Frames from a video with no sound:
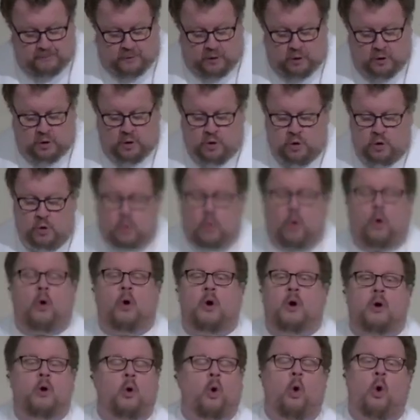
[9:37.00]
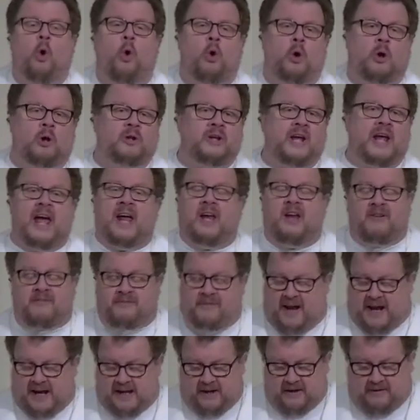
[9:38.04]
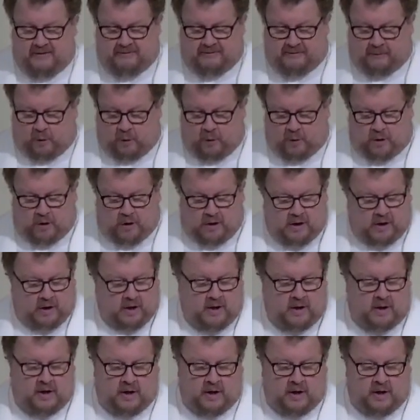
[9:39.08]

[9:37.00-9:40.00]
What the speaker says: New or old, innovative or